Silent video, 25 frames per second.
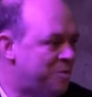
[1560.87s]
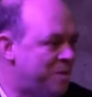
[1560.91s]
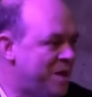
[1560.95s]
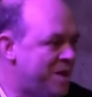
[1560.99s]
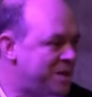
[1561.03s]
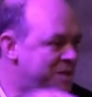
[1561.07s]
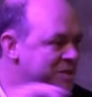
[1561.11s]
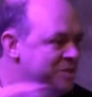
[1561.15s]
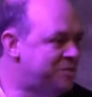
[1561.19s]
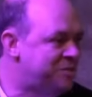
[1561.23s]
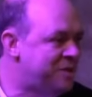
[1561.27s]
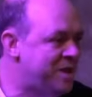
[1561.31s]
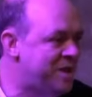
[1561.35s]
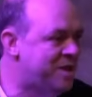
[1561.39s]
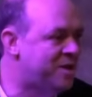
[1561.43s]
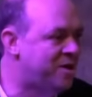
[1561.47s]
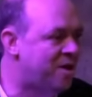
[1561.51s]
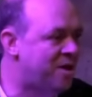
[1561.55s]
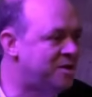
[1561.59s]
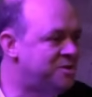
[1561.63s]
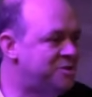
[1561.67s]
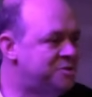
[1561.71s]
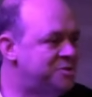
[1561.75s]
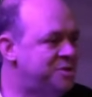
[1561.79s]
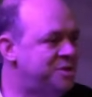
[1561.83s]
the way it is for
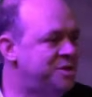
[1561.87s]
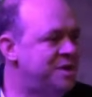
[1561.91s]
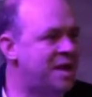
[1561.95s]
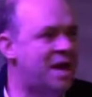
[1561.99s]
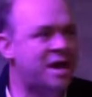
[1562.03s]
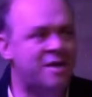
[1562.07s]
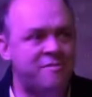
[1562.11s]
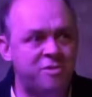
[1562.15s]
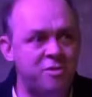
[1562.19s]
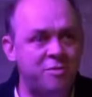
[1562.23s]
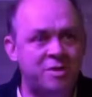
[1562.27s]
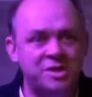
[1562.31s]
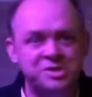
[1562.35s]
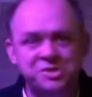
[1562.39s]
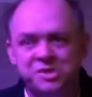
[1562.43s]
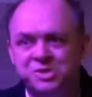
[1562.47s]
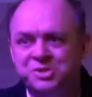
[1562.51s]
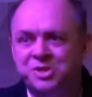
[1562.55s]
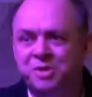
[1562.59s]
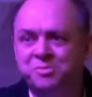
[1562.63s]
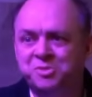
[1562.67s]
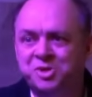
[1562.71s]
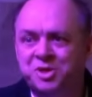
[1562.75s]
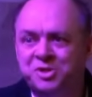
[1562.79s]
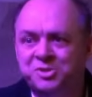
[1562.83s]
Descartes, that not everyone is a
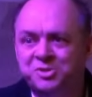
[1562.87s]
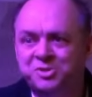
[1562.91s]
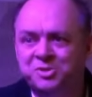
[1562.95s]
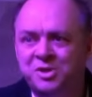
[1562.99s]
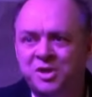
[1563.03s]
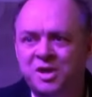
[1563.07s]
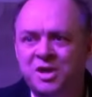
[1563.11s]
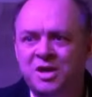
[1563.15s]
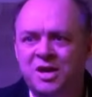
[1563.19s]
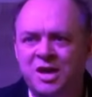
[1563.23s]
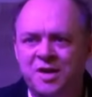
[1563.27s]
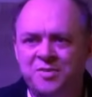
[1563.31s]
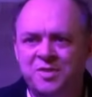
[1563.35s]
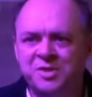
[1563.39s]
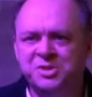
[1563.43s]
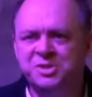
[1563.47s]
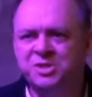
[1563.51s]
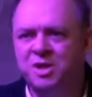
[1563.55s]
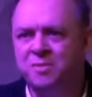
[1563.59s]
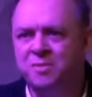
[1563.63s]
subject, and that